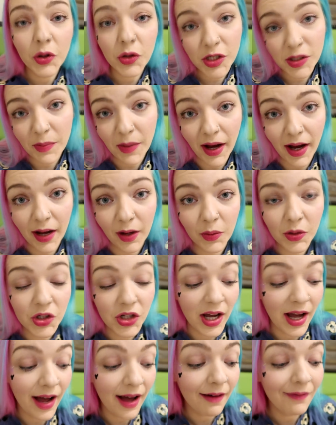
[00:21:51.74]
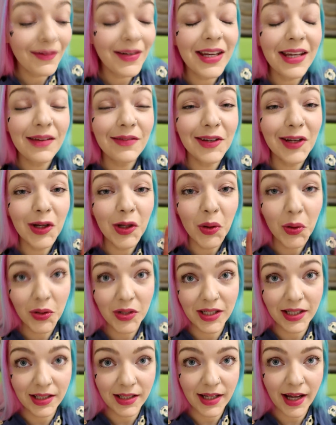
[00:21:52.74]
a goodie bag, which I haven't even
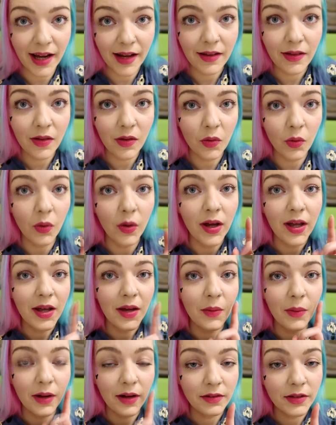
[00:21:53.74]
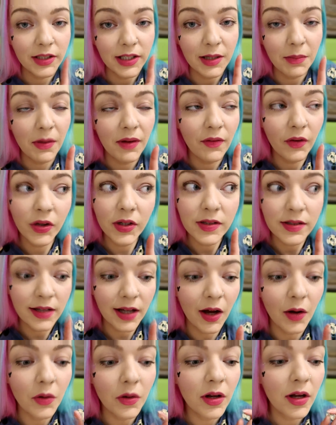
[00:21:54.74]
looked in yet. So we'll have to keep my voice
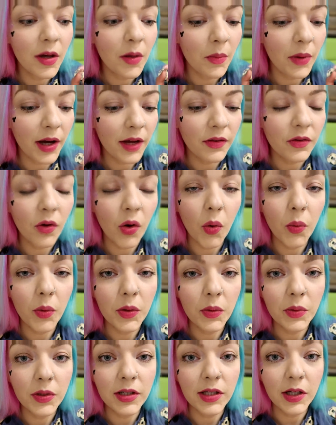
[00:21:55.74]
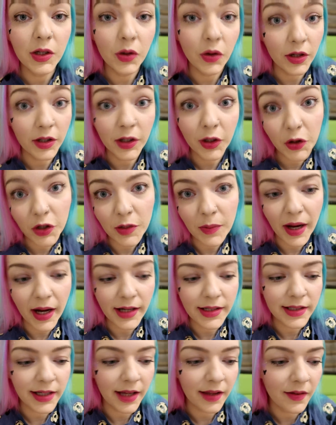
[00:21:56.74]
down. But I thought we would look in the goodie
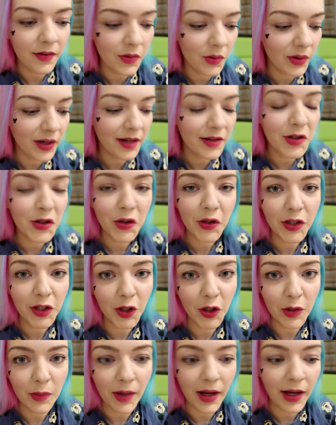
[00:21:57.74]
bag together. So let's look in the goodie